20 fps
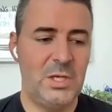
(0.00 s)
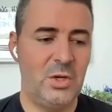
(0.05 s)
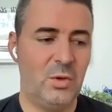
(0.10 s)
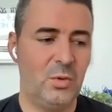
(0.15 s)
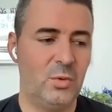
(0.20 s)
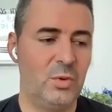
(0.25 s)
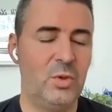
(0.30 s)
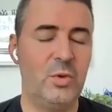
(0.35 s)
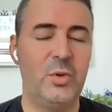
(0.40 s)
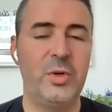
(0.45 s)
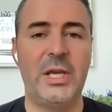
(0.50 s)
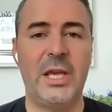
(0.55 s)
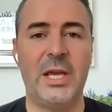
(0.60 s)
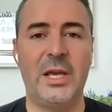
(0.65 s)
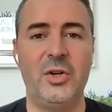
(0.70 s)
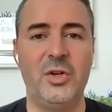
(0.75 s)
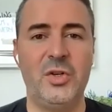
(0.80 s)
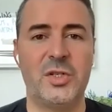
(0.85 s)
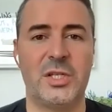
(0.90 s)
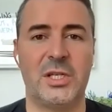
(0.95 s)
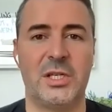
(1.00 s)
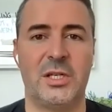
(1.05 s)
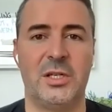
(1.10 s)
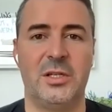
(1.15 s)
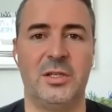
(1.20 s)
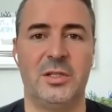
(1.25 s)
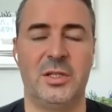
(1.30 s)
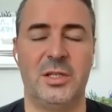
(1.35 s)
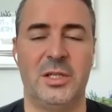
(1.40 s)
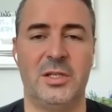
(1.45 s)
You know, Louie
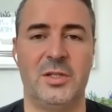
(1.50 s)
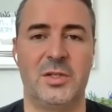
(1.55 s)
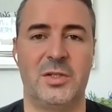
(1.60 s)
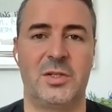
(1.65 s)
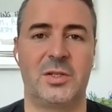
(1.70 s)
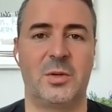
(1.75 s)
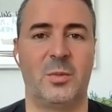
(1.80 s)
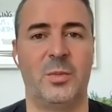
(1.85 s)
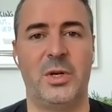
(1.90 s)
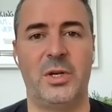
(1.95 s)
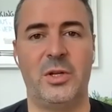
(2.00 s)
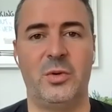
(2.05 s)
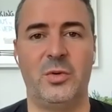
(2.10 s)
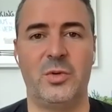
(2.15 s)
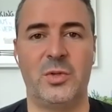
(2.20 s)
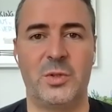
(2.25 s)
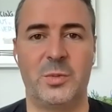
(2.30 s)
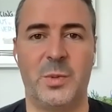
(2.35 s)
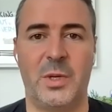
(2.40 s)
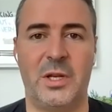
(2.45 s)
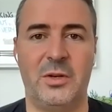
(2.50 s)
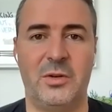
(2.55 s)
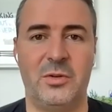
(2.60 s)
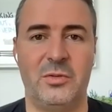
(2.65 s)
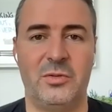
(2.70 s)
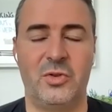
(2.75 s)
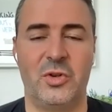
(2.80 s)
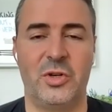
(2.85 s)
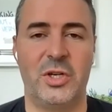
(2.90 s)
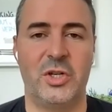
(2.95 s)
Anderson is somebody who's
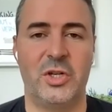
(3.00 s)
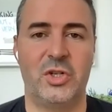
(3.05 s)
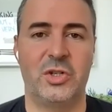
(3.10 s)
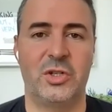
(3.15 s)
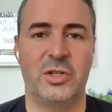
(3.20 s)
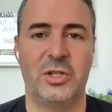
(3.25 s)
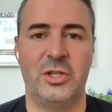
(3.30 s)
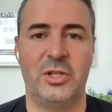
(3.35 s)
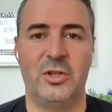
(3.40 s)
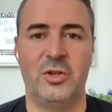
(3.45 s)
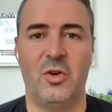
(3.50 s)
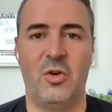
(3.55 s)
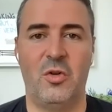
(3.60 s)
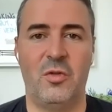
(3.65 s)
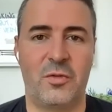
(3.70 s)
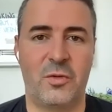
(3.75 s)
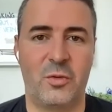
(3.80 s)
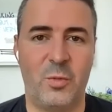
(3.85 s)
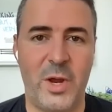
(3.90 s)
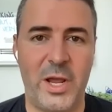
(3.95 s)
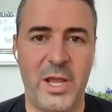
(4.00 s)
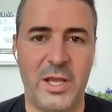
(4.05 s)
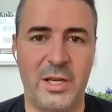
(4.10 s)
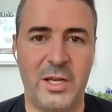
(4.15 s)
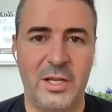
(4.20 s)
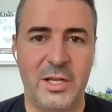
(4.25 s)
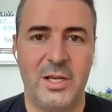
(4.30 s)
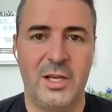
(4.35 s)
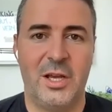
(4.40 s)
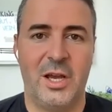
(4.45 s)
been traditionally overweight
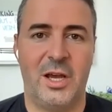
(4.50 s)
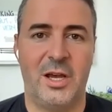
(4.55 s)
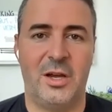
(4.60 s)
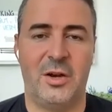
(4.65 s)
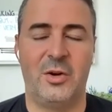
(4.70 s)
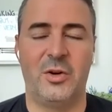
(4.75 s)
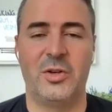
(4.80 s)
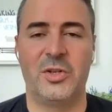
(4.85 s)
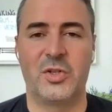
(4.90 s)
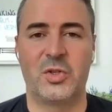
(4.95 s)
uh, or